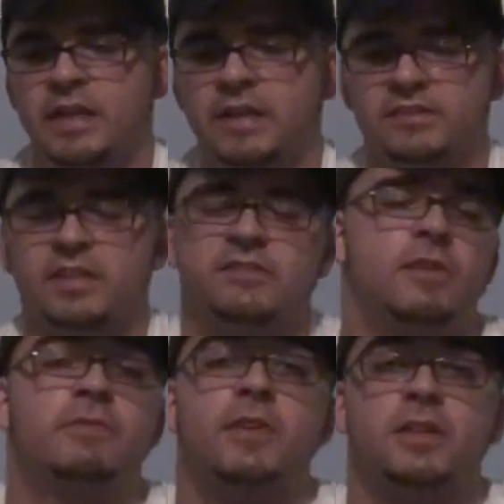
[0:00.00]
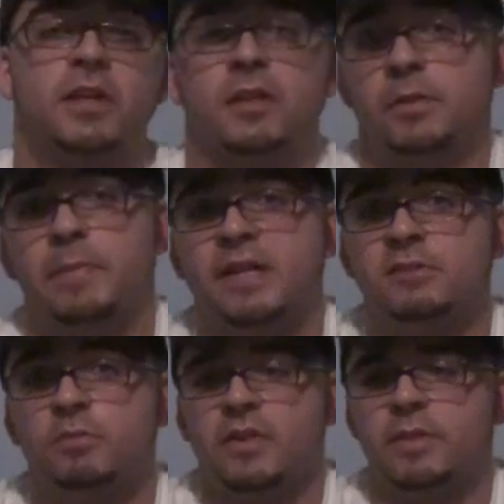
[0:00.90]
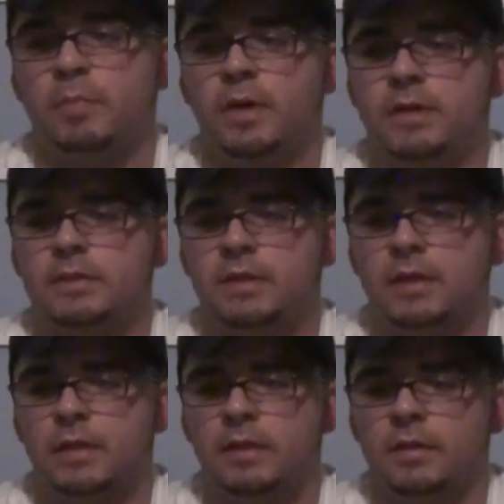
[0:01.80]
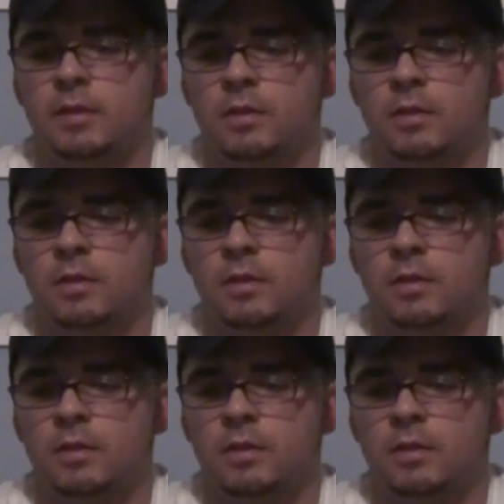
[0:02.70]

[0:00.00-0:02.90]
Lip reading: it's a fun gun to mess with, but